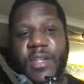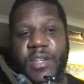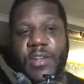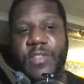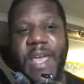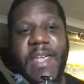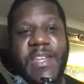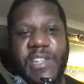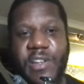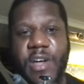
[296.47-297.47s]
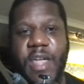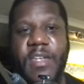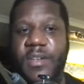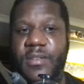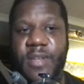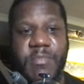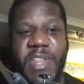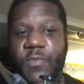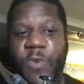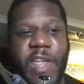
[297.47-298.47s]
that is like I mean,
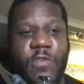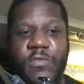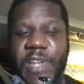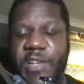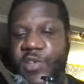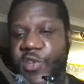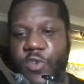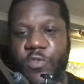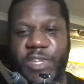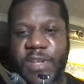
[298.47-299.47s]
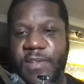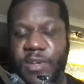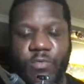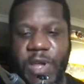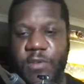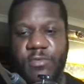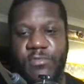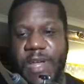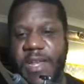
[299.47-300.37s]
the whales, that's juicy to the whales, right?